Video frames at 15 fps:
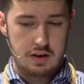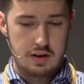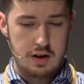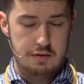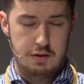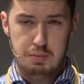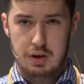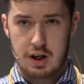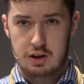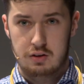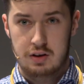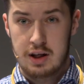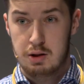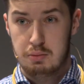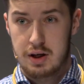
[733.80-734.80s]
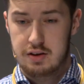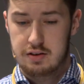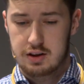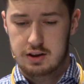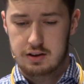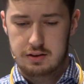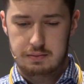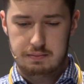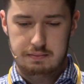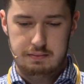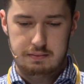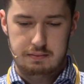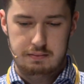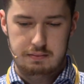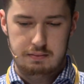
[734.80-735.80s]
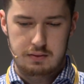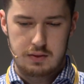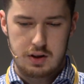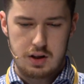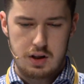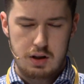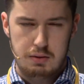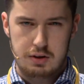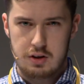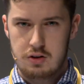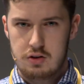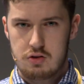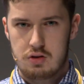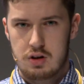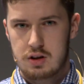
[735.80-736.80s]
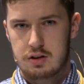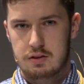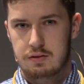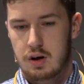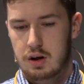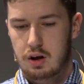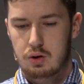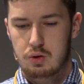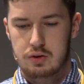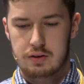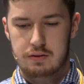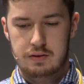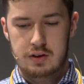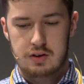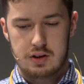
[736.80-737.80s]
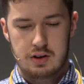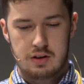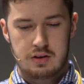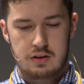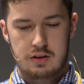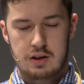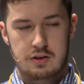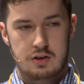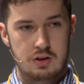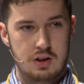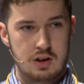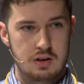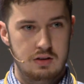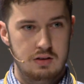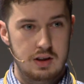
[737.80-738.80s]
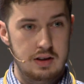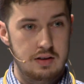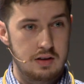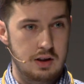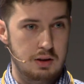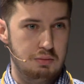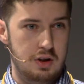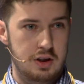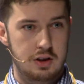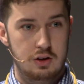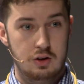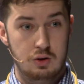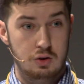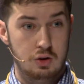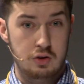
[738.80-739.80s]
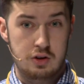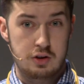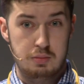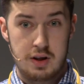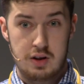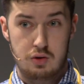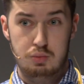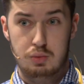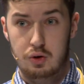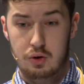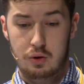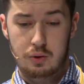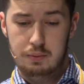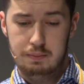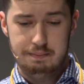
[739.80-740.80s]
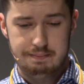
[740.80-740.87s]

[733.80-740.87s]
if you plan on animating it. But don't try and defy the laws of physics, as you can easily break your user's mental model.